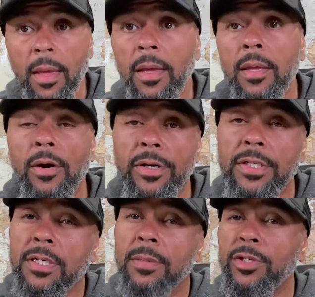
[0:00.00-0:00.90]
Yo, this is
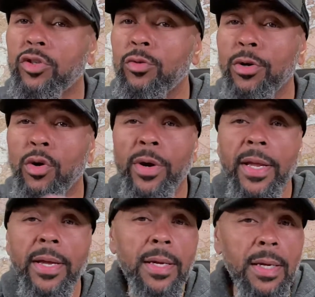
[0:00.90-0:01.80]
gonna be super quick.
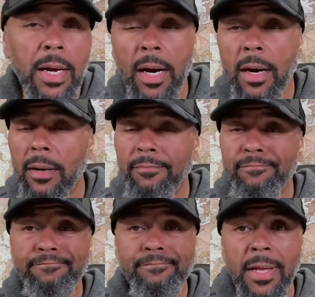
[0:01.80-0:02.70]

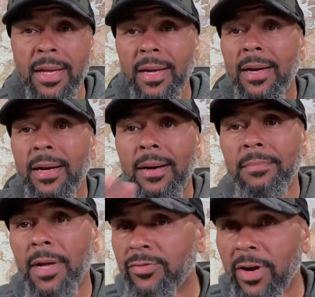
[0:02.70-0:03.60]

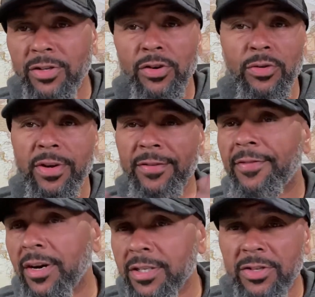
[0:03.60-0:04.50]
Not trying to show you any
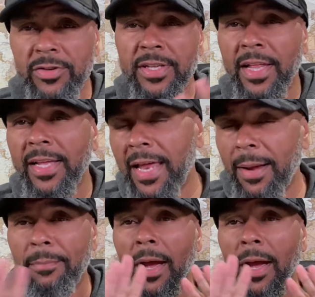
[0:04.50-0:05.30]
functions or anything like that.